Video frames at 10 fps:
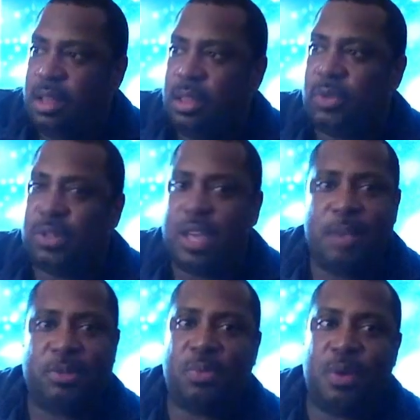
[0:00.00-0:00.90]
Those
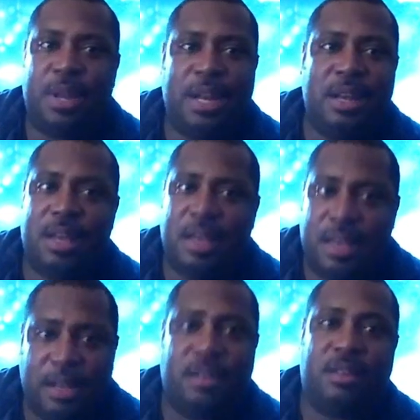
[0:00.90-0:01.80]
games are one and
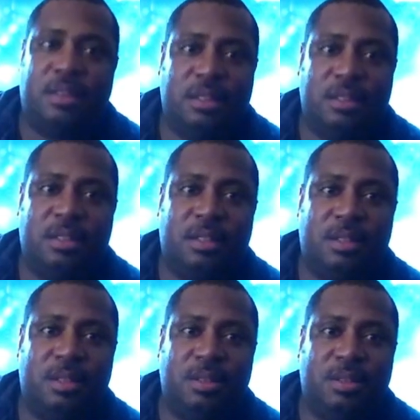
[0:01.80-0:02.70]
done.
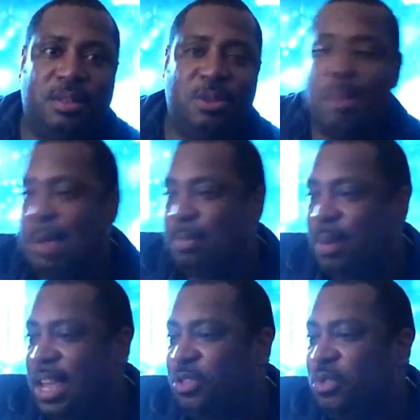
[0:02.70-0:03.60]
You might
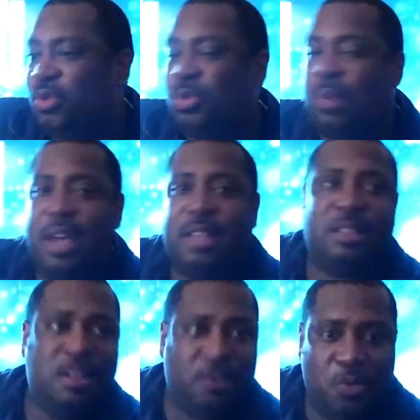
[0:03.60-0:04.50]
play it through twice,
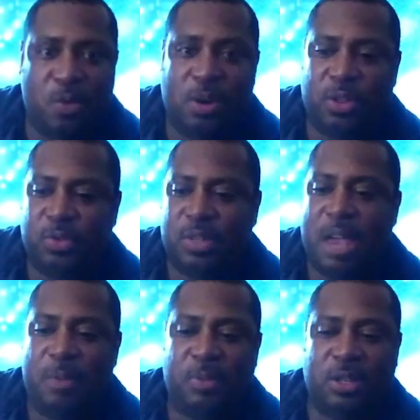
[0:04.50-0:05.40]
and if you're one of those
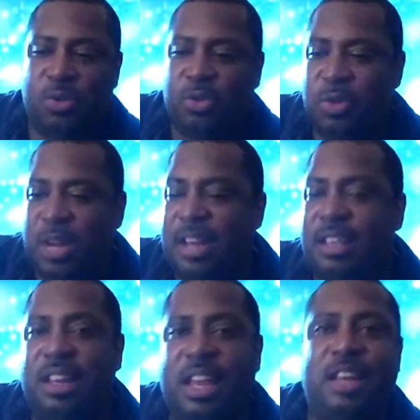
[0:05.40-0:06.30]
gamers that go through like
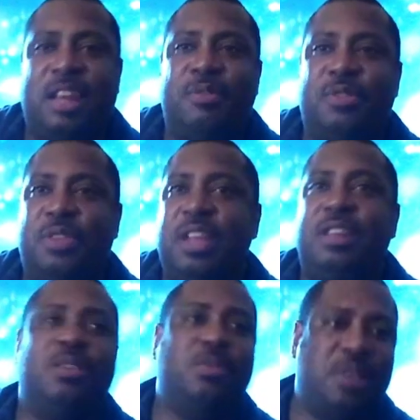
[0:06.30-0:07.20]
collect everything,
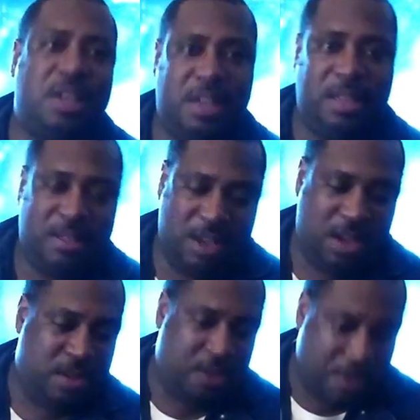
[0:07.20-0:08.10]
then okay.
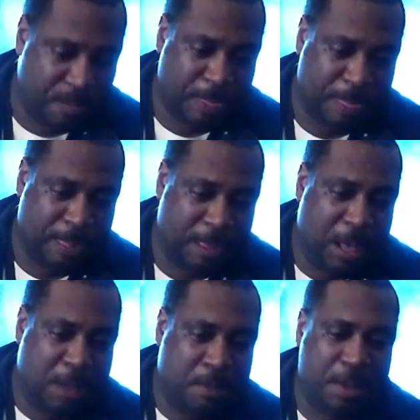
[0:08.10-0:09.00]
Yeah.
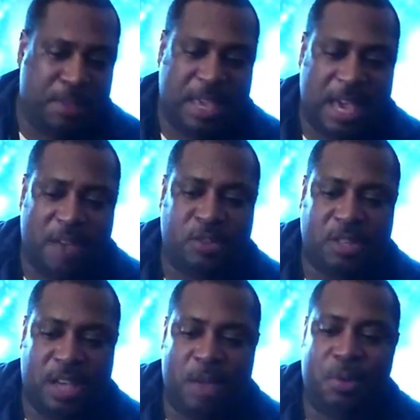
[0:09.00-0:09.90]
But the average
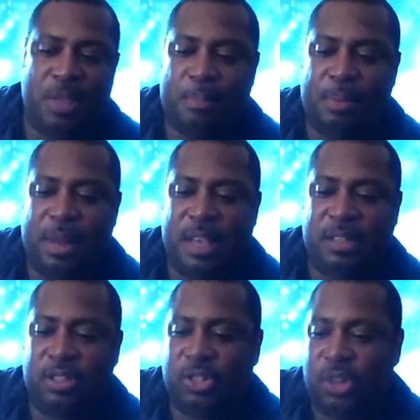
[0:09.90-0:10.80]
gamer that plays
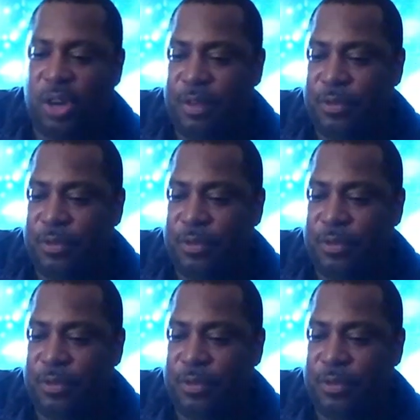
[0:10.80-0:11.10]
Uncharted